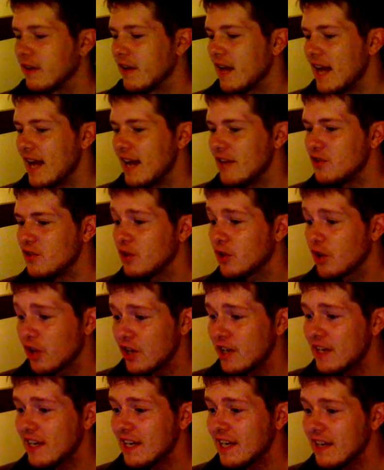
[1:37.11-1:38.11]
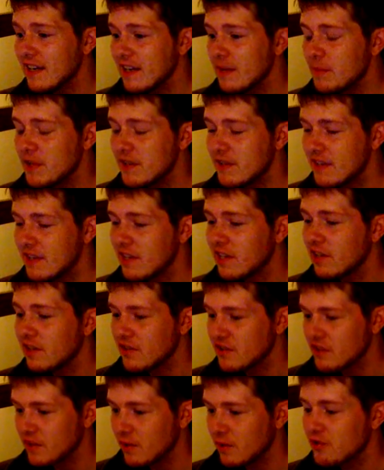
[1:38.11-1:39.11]
And you're gonna need a particular
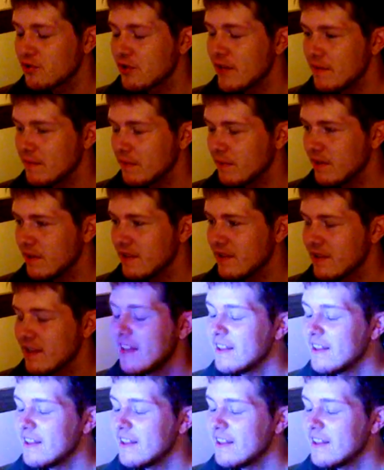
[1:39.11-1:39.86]
soul trait for this,